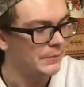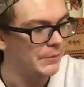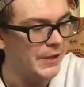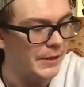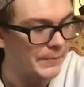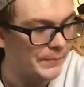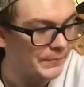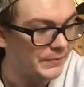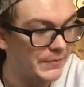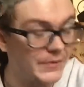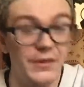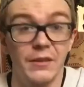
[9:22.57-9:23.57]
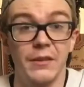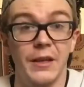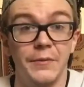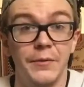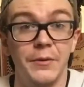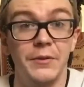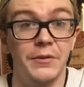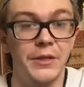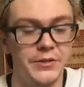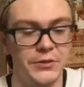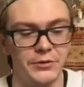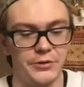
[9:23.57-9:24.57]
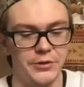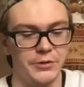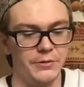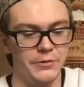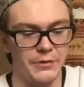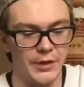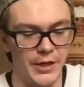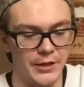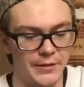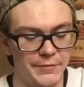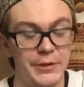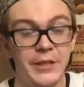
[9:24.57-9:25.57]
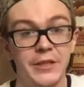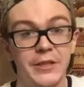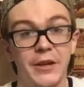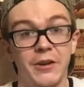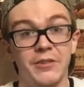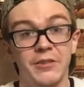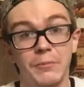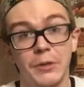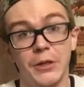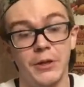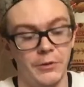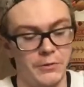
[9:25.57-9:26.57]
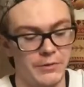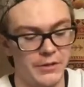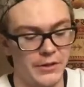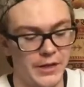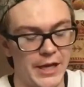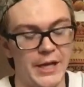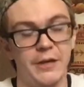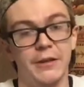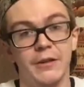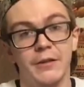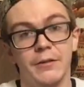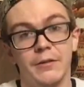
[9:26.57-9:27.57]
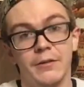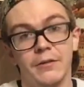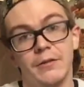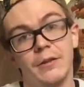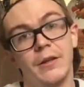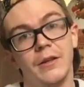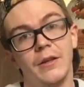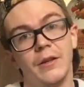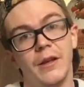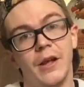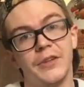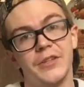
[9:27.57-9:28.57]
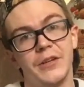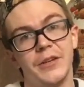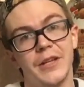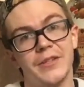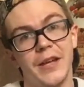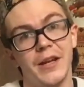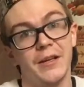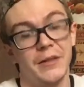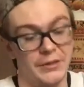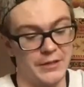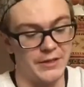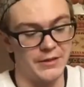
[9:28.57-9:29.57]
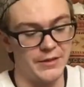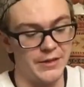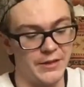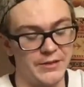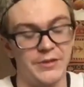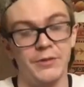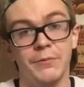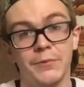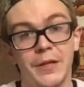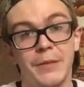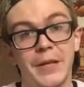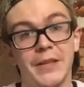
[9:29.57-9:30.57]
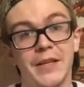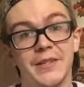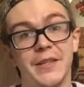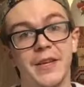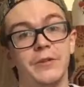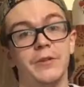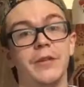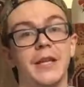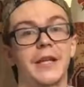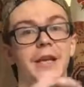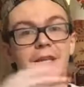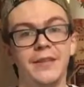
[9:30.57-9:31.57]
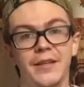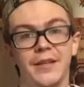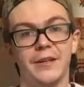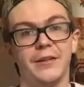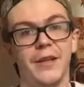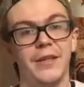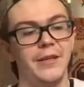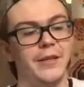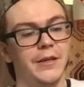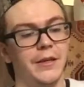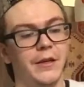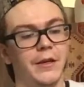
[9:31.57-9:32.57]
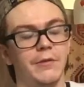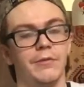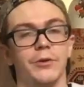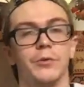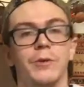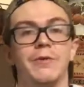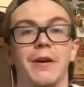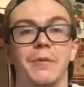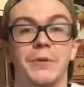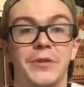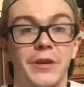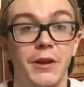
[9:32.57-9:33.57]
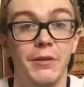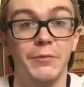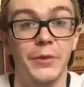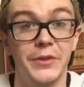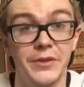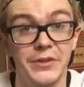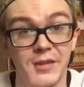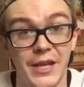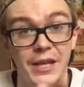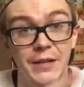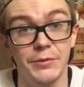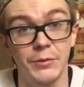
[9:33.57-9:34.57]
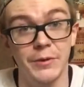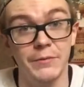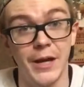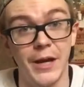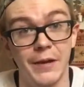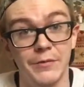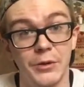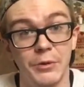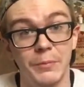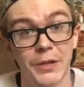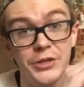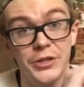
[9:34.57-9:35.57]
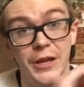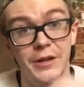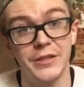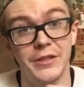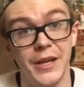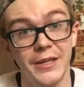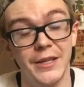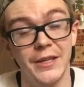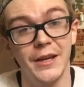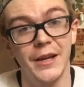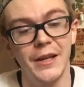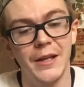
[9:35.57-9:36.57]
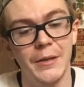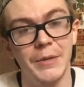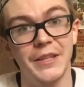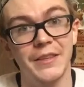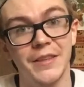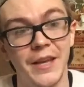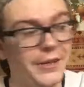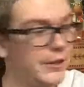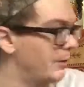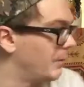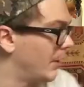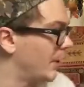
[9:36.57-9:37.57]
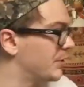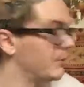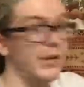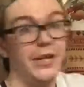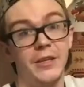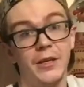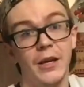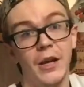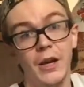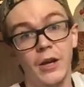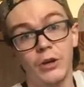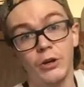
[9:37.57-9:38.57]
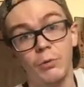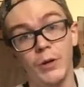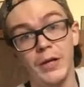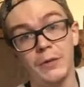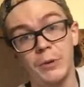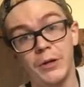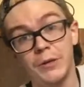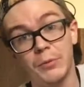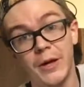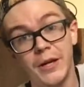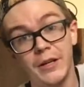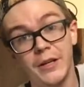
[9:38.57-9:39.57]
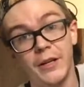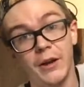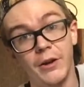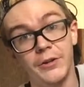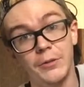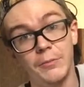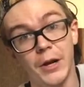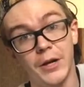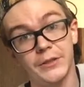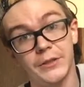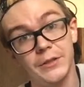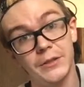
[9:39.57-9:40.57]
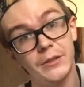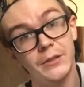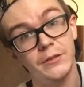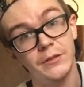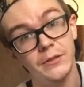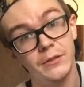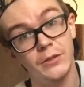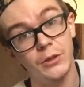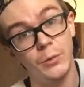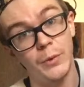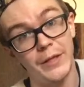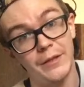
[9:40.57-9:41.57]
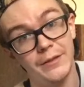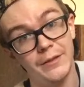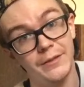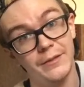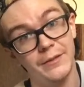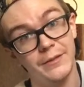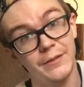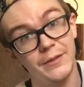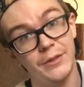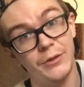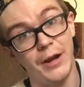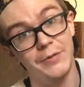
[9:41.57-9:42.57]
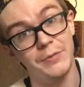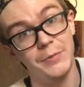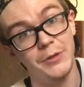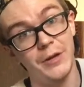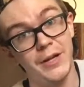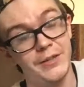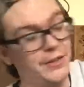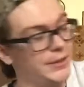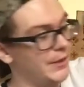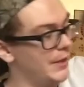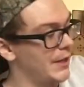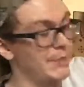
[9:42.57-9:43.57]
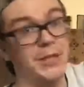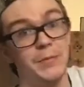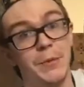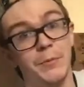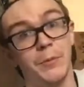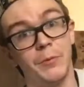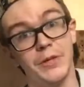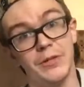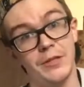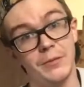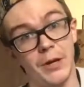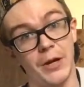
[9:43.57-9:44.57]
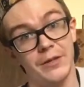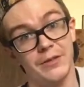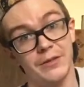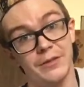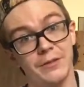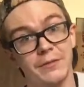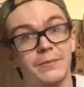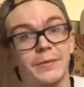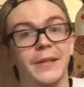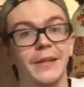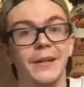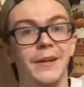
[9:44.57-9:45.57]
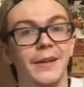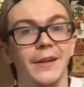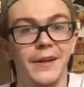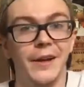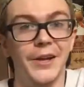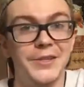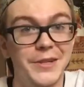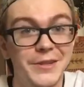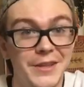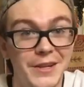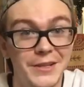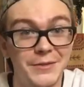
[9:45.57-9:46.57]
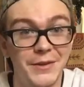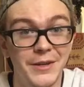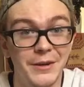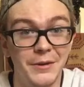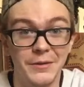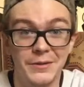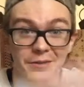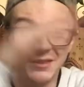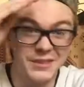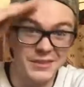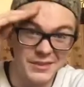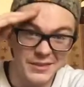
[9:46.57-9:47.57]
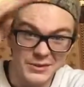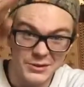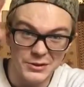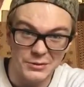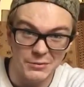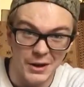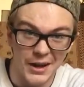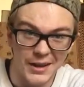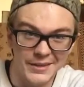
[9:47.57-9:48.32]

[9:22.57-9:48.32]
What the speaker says: But yeah, if these interest you, I'll leave a link down below, and I'll tell you guys how to get these. And don't forget about that sale. You can get anything on Nike for 25% off with Save25. So big shout out to Nike. Big thank you. Also, Nike, quit putting branding on your boxes. Quit it. It drives me crazy, and it makes people want to steal boxes. I'll see you in the next video. Ta-ra.